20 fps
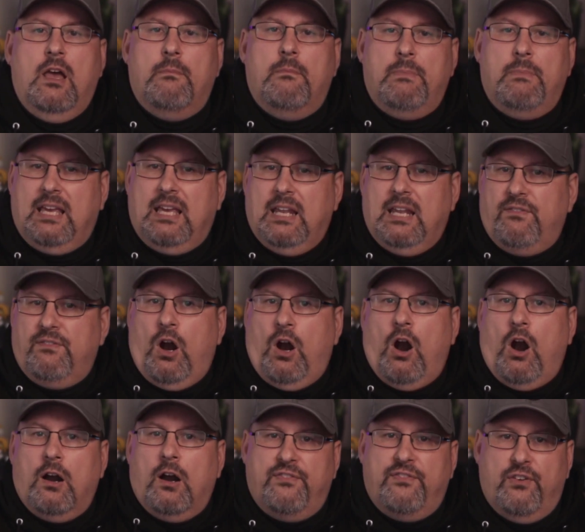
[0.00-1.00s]
Make it even
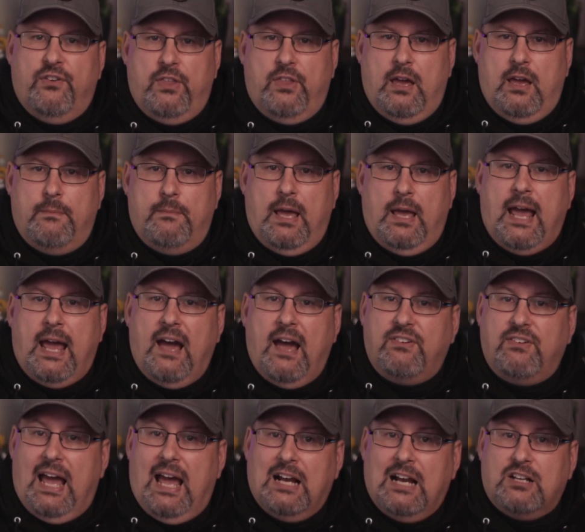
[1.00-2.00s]
harder for them and have
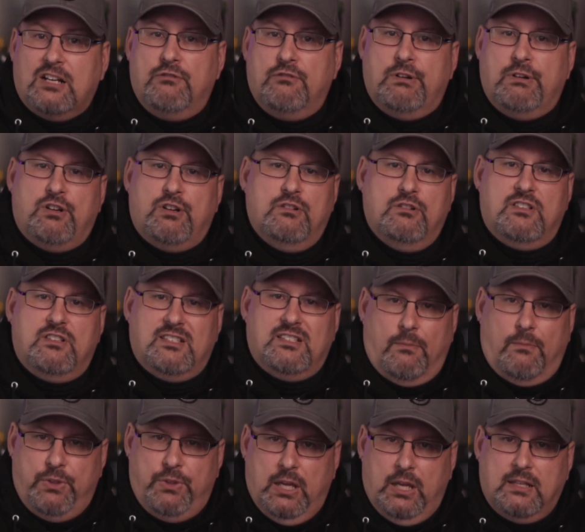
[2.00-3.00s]
it actually return
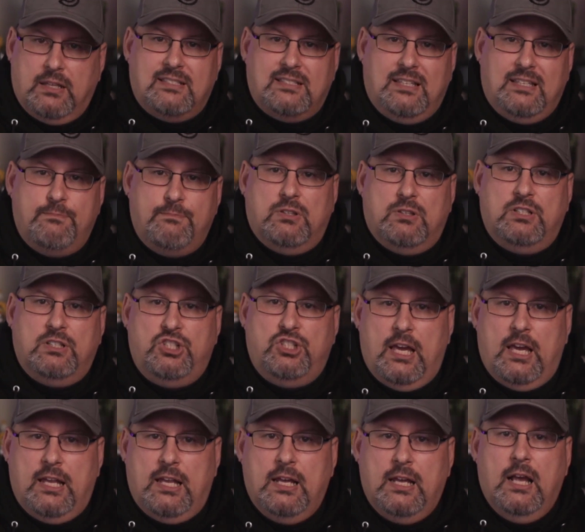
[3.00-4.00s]
something that seems
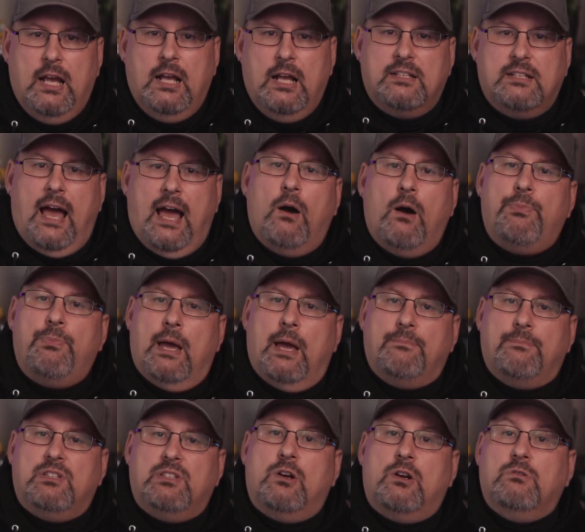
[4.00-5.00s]
legit to help
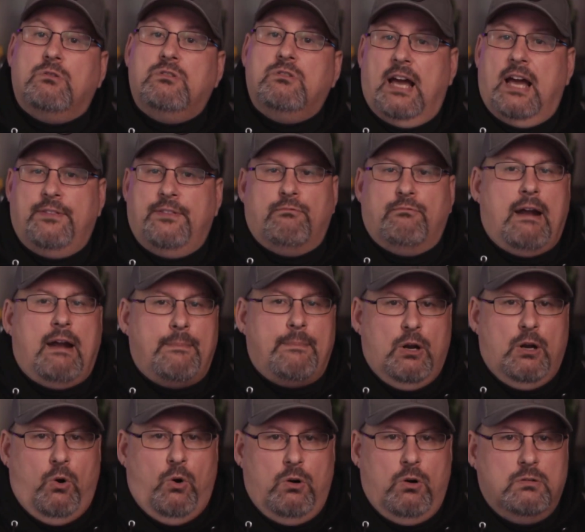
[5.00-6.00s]
them to go down the rabbit
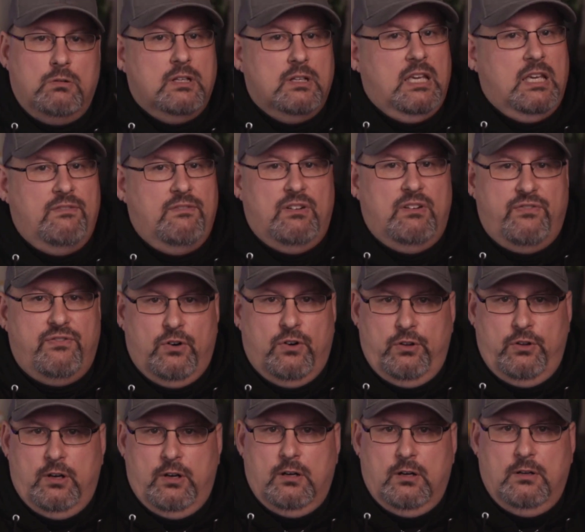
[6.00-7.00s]
hole even
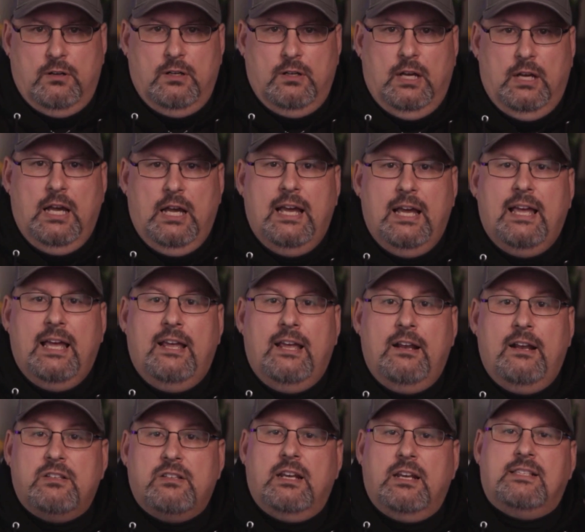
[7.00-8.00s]
further.
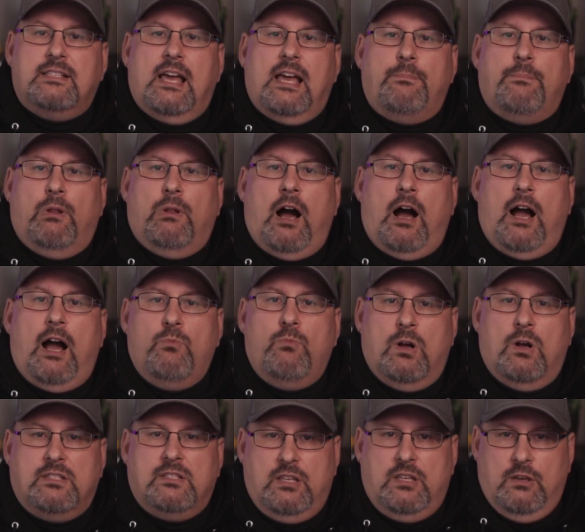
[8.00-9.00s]
Here's an example I
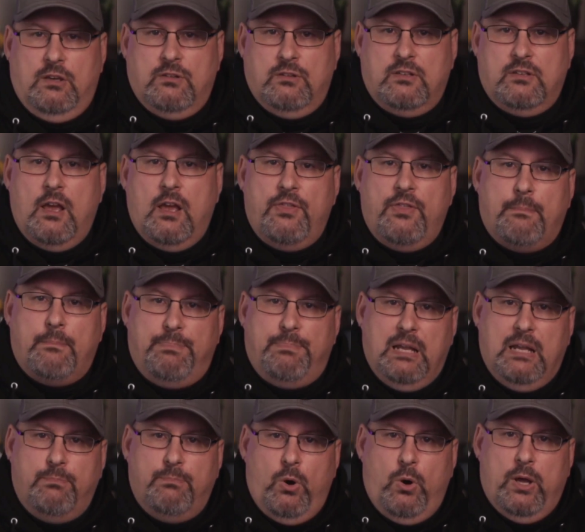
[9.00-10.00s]
once used that
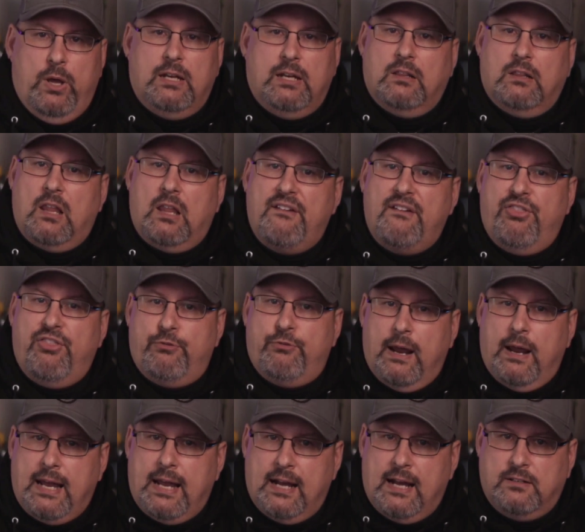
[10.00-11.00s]
pinpointed a live
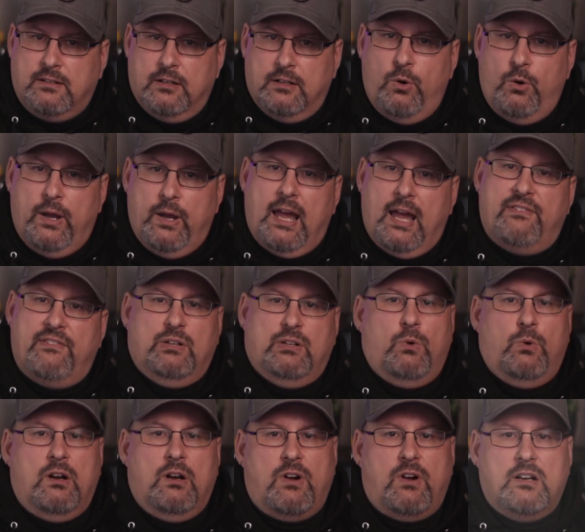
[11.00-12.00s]
threat actor going after
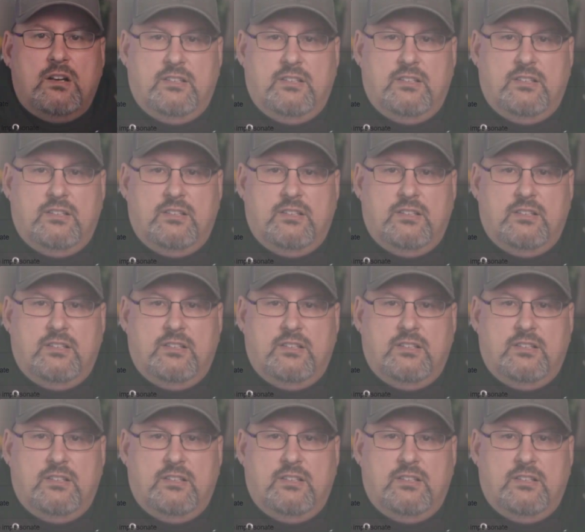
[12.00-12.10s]
one of our